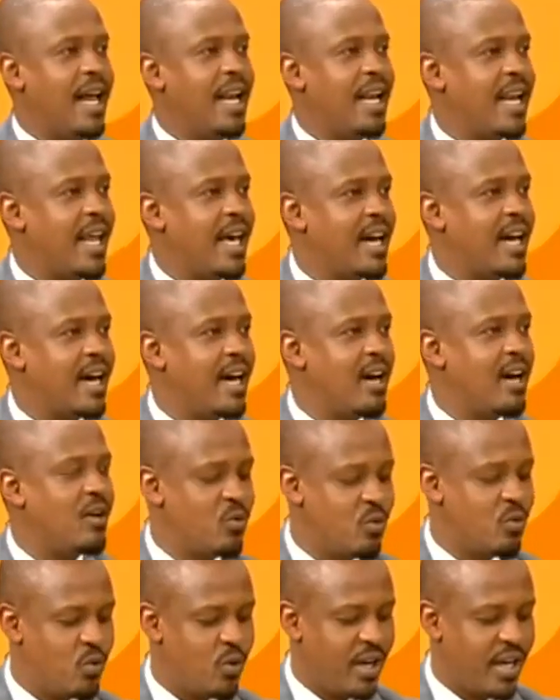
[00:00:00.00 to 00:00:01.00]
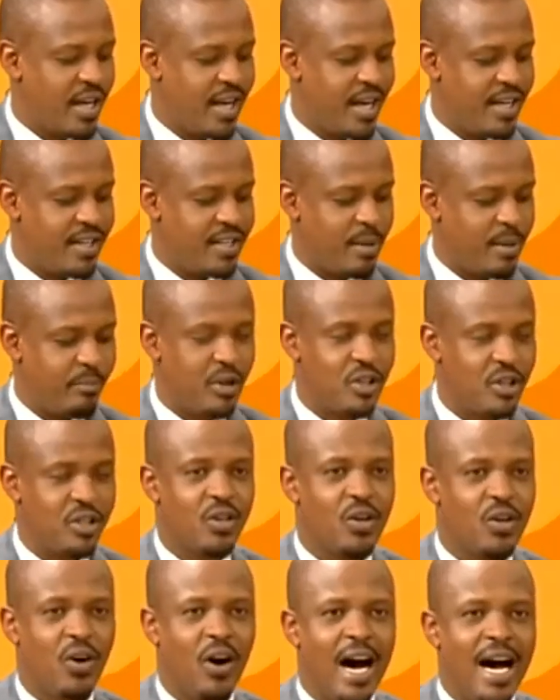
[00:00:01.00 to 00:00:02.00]
Alenga who is a
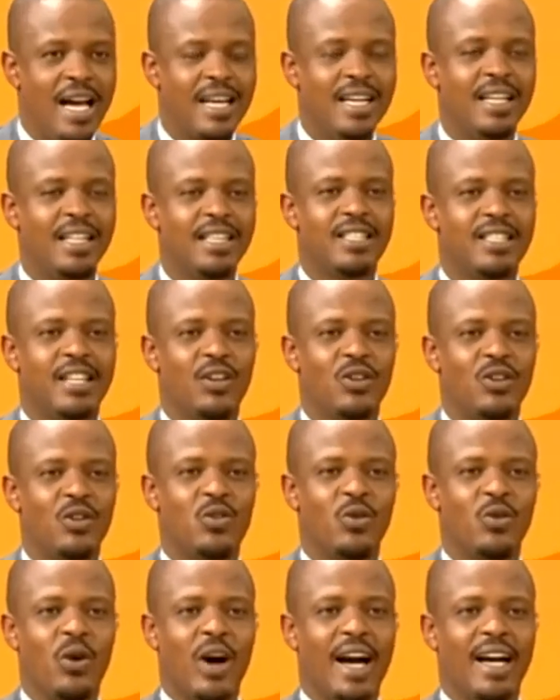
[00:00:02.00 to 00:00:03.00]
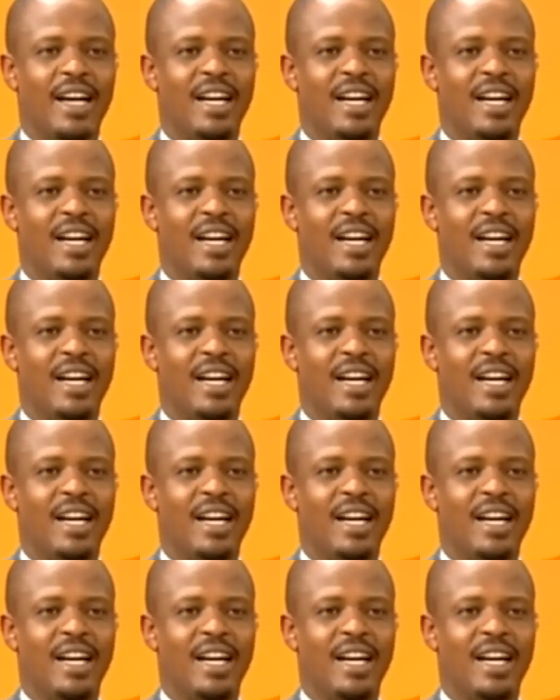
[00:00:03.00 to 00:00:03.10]
political analyst and also a